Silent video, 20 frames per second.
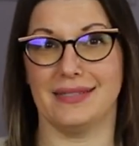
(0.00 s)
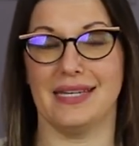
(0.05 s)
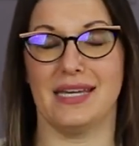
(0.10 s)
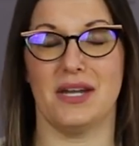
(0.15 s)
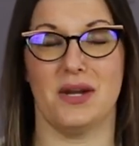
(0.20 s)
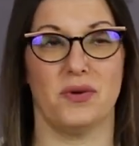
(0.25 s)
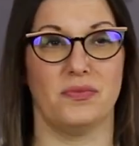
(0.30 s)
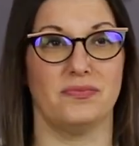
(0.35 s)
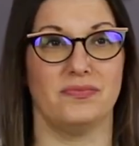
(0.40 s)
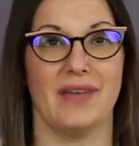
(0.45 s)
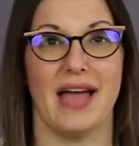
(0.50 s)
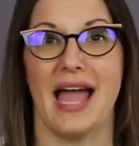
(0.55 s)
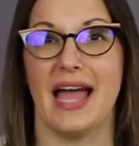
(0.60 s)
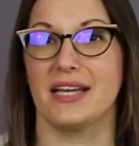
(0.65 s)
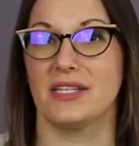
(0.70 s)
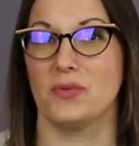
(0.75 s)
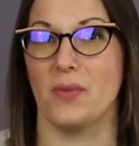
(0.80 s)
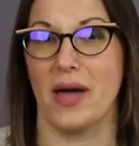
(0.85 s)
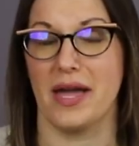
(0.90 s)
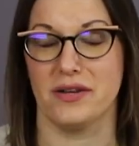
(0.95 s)

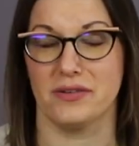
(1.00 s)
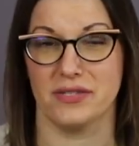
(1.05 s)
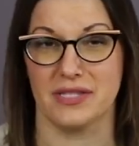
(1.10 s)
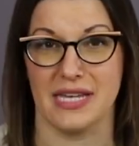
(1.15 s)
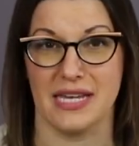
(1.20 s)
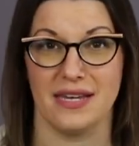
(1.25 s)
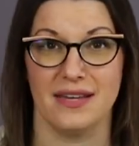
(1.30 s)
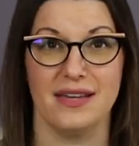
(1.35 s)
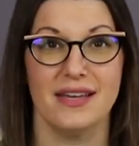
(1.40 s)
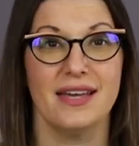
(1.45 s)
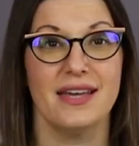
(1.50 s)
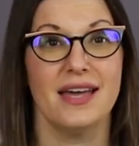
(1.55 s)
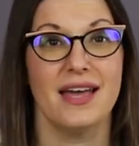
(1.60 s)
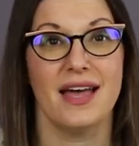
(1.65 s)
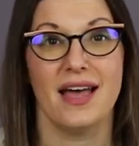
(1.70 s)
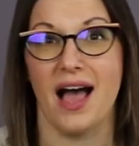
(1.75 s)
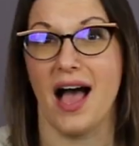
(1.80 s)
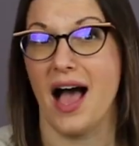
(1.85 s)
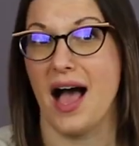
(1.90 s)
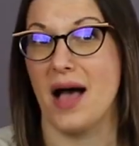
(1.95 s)
X, Y, or Z.
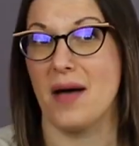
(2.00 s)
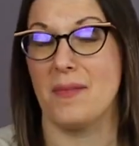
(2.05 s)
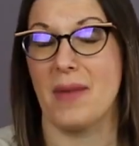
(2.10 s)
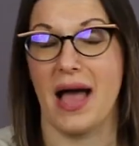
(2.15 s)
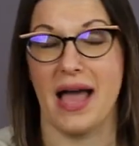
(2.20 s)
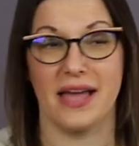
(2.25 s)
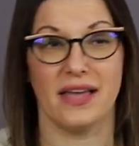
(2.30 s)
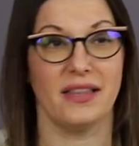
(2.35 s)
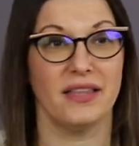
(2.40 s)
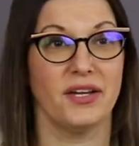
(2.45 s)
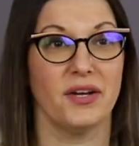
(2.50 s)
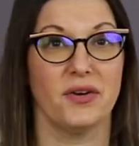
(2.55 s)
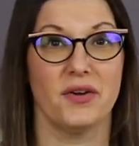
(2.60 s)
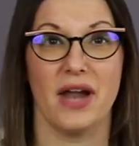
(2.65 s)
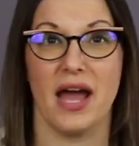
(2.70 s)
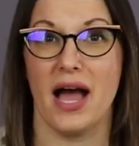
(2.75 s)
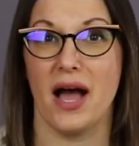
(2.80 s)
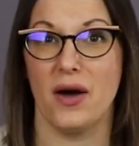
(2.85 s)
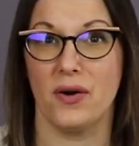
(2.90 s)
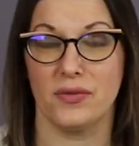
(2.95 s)
I
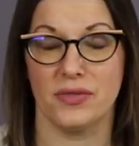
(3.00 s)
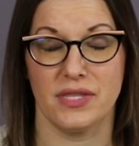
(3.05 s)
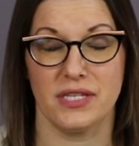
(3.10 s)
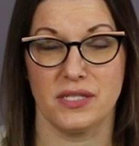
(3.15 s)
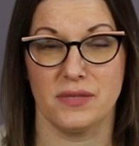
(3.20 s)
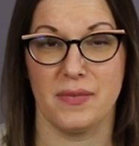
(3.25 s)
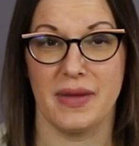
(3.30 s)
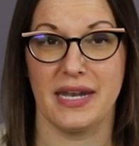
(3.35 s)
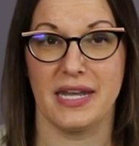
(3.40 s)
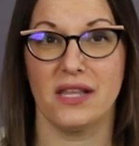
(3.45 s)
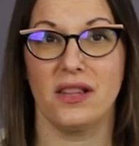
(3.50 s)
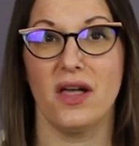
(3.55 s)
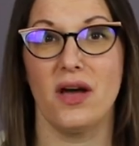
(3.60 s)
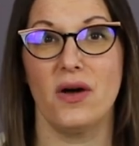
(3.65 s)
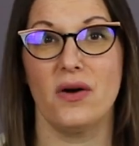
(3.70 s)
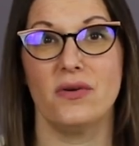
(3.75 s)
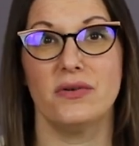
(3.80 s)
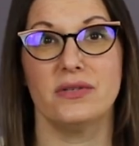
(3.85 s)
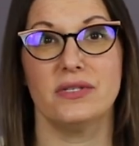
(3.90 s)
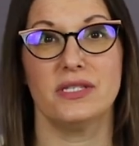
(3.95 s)
cleared out this many
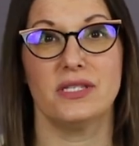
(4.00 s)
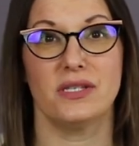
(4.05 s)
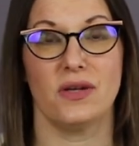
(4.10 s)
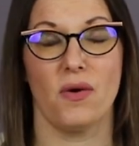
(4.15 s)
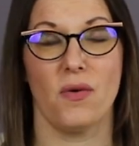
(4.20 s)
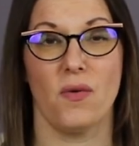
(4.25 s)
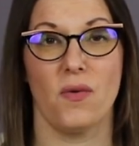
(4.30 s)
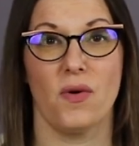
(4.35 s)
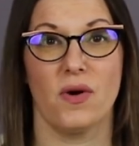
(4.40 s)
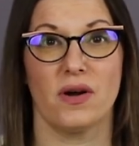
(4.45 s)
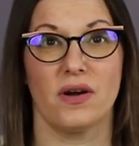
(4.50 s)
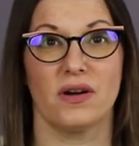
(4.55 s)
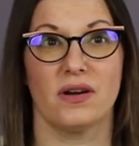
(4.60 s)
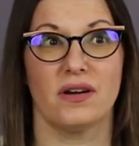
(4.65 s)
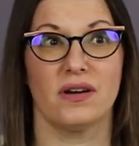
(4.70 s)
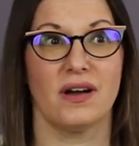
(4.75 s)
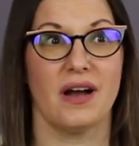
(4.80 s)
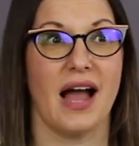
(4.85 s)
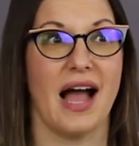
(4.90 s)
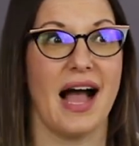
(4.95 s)
clothes,
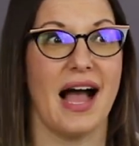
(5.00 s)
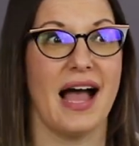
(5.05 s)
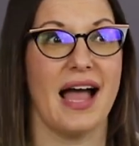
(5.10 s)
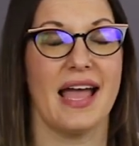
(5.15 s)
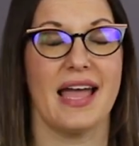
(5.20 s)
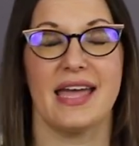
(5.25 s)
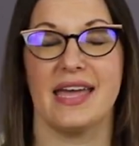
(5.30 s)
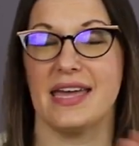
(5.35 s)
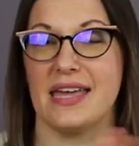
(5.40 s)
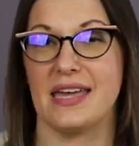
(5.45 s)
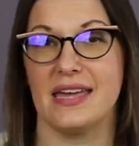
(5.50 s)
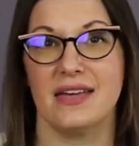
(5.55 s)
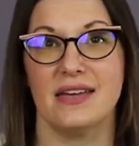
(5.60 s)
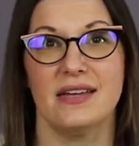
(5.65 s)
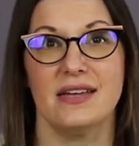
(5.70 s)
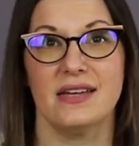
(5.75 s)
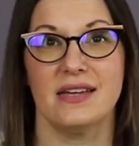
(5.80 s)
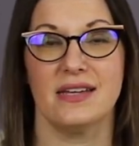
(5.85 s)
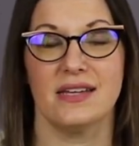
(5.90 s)
or I,